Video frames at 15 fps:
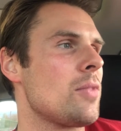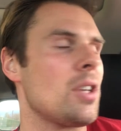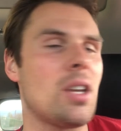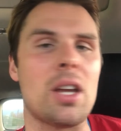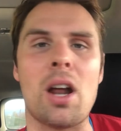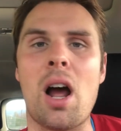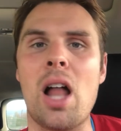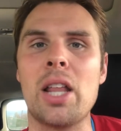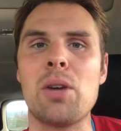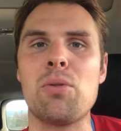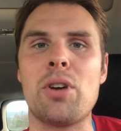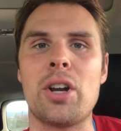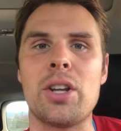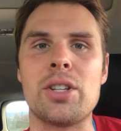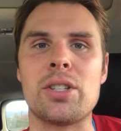Yeah,
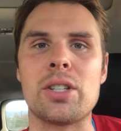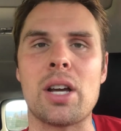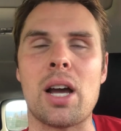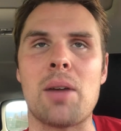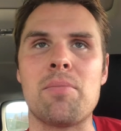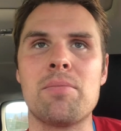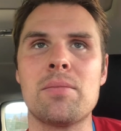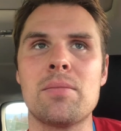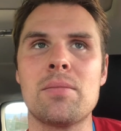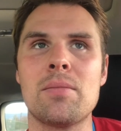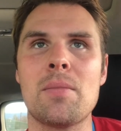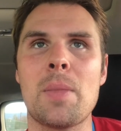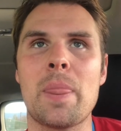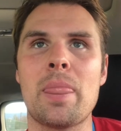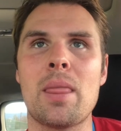Hollywood is
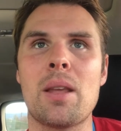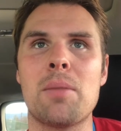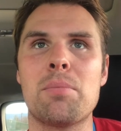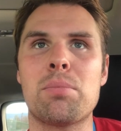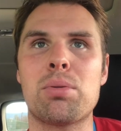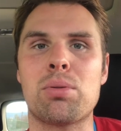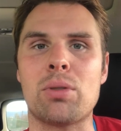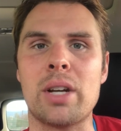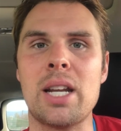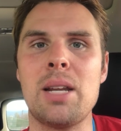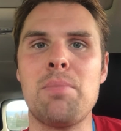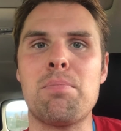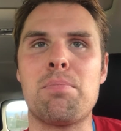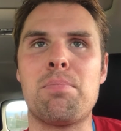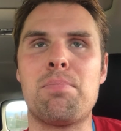pretty